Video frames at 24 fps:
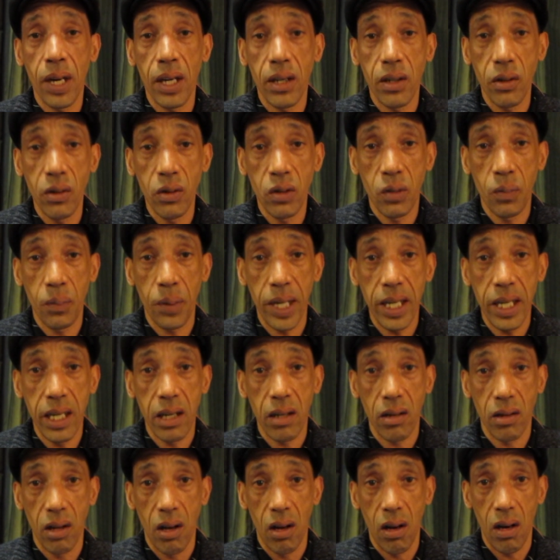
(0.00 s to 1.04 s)
I do speak
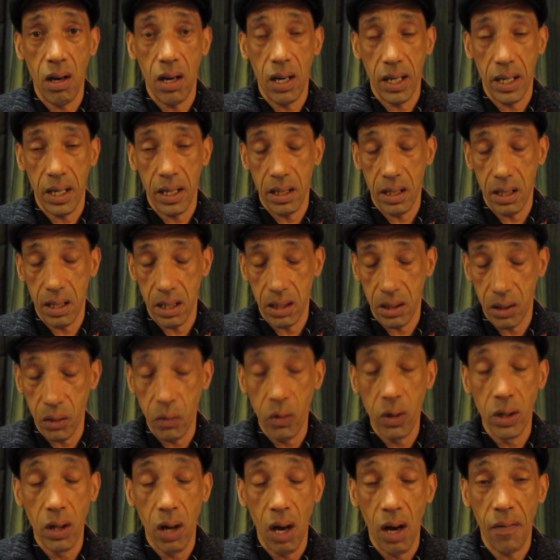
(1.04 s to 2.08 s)
a lot, and I do
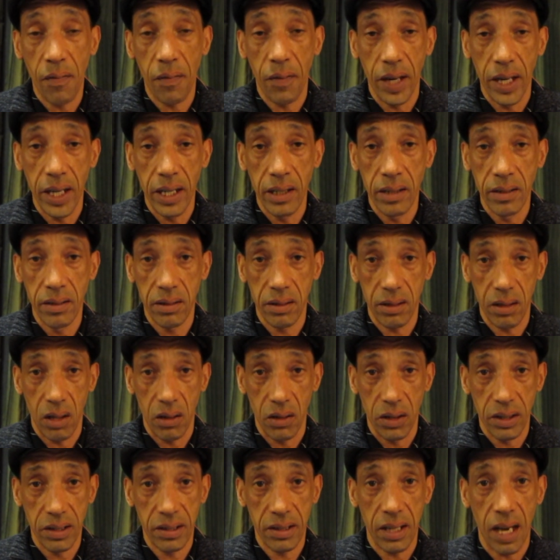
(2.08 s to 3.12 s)
a lot of things
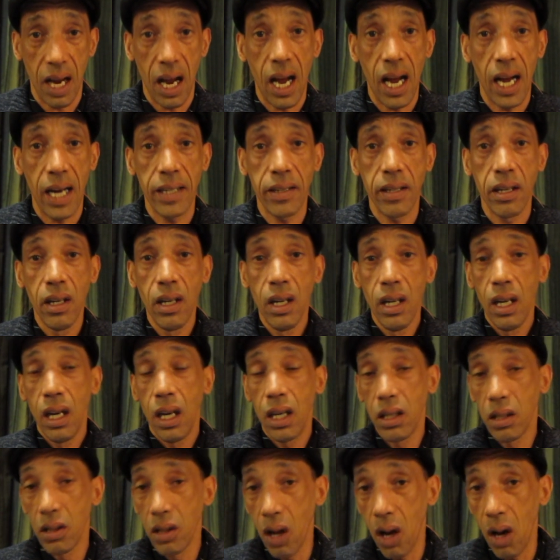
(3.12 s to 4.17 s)
on the side,
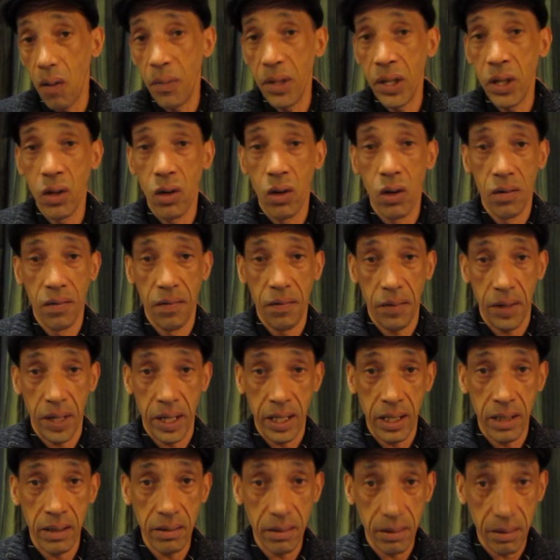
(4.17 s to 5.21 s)
and a lot of my own
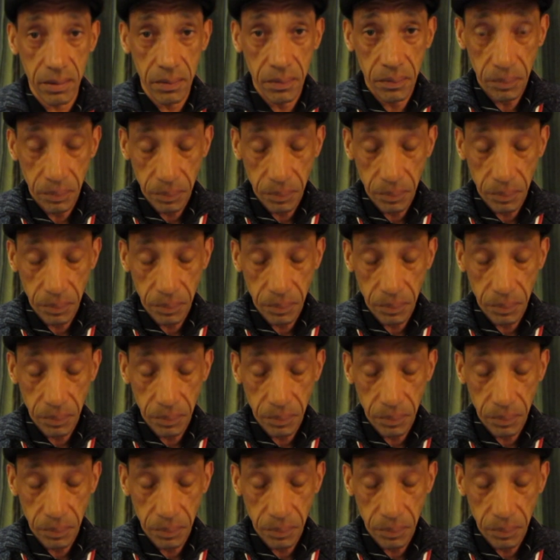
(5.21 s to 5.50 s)
things to